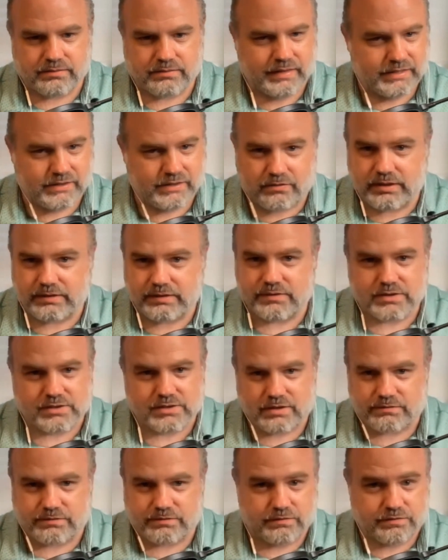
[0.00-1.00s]
they don't even
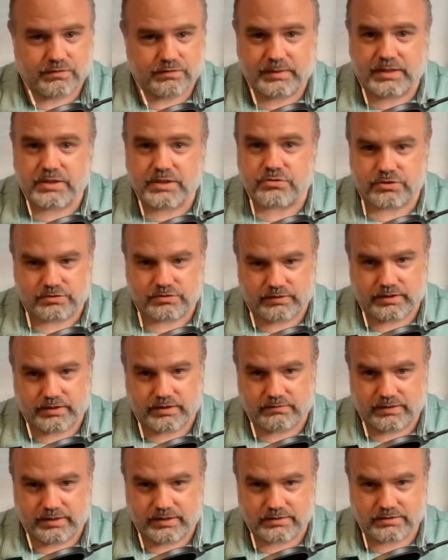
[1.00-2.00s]
suffer from interest
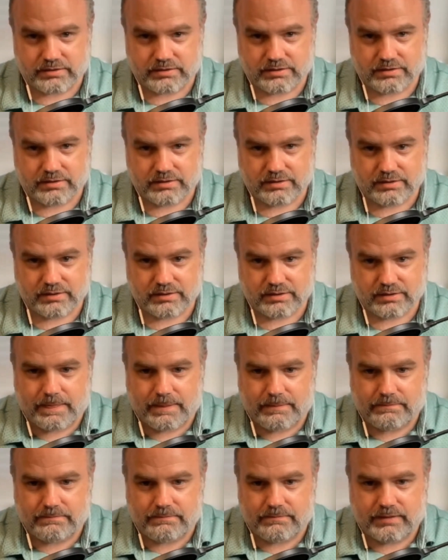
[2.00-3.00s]
rate risk,
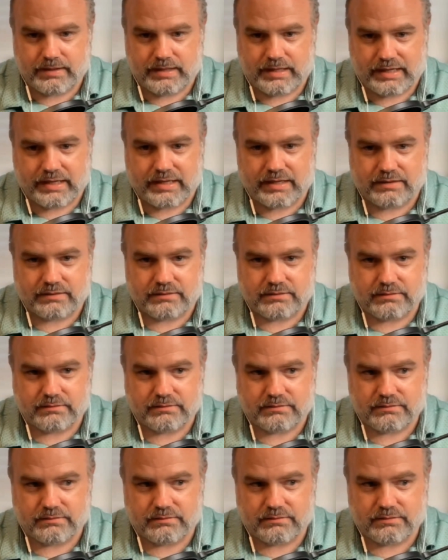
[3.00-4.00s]
and
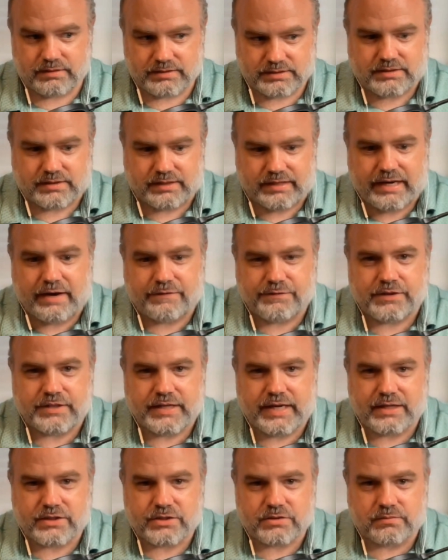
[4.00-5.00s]
this is the
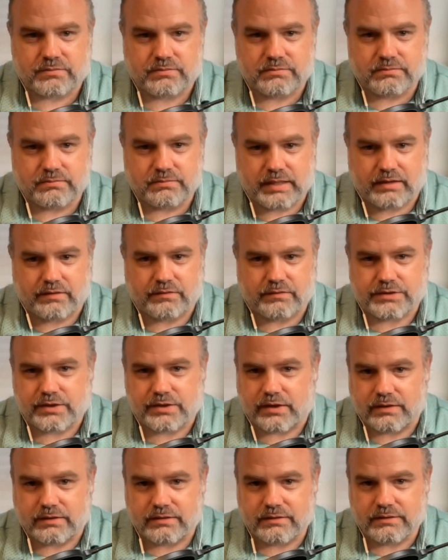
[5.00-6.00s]
after-tax rate of
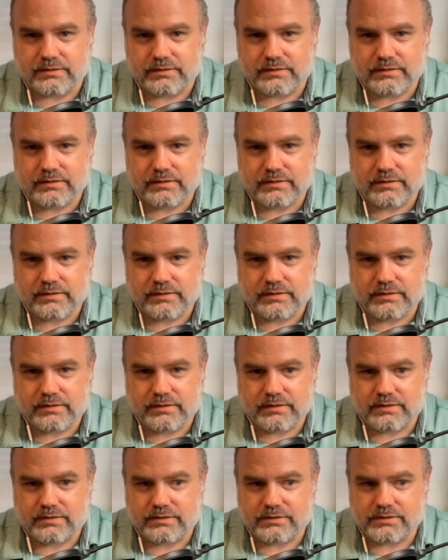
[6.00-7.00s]
return.
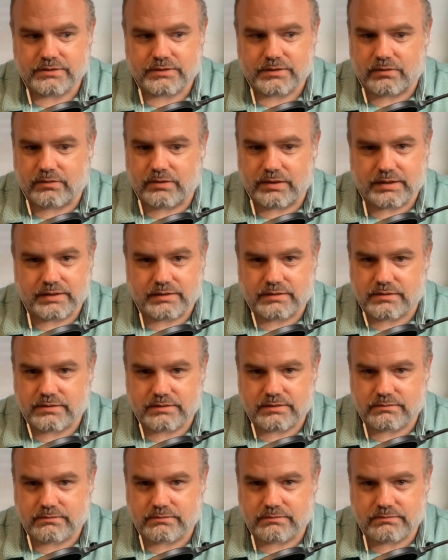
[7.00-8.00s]
So
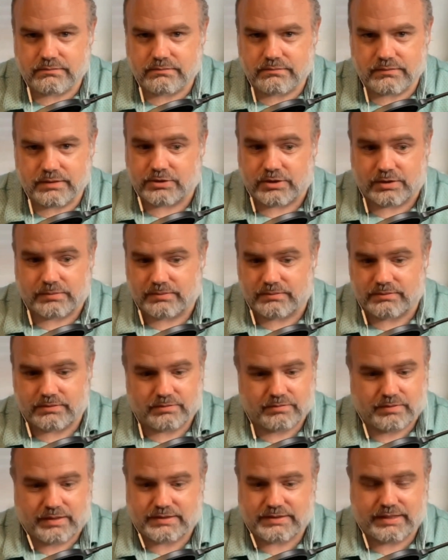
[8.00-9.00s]
it's,
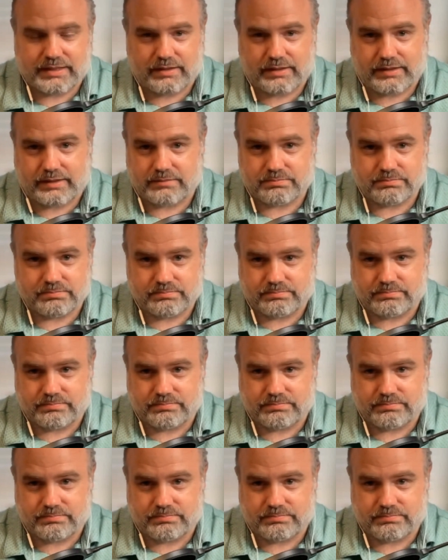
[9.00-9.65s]
you want to say like